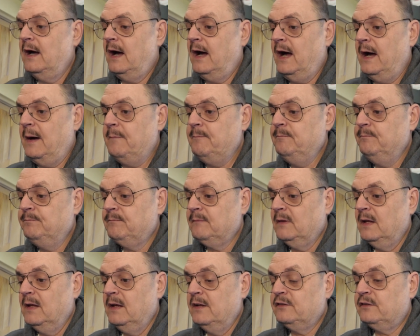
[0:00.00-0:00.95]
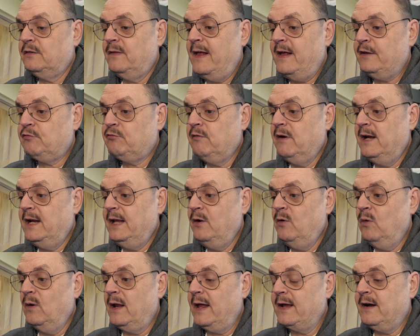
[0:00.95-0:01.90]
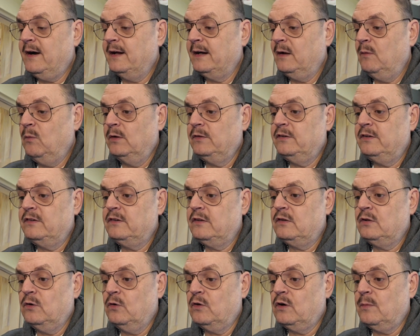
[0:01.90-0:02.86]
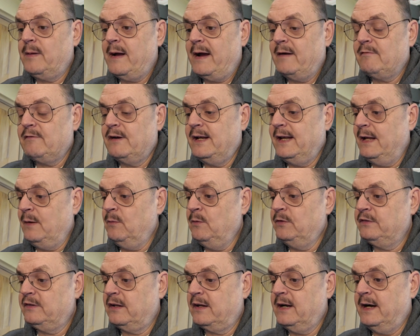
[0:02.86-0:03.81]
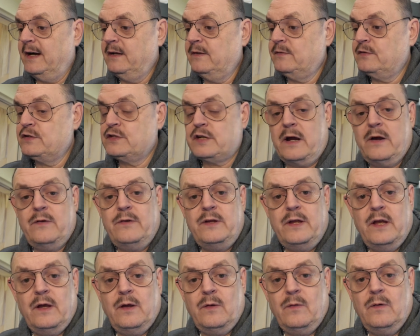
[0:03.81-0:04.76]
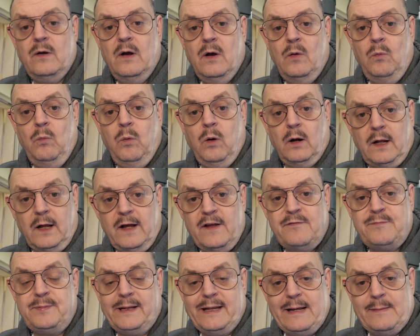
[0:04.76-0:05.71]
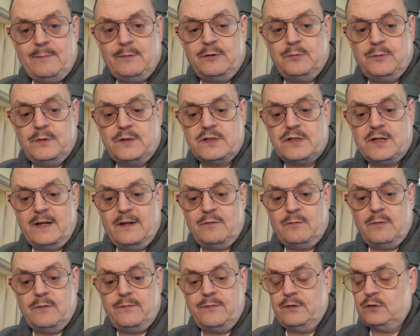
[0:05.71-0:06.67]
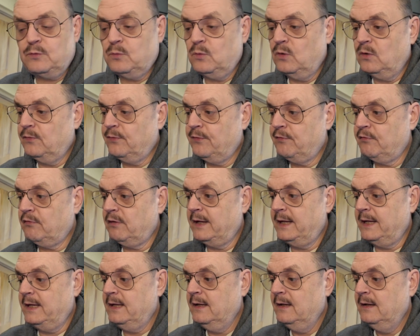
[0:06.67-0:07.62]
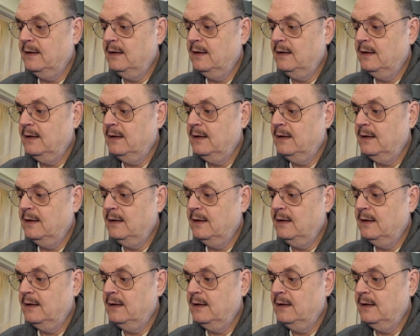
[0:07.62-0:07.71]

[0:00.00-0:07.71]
So that's really all I kind of wanted to talk about, really, was to kind of show you what I've been able to achieve with the Dwarf 3.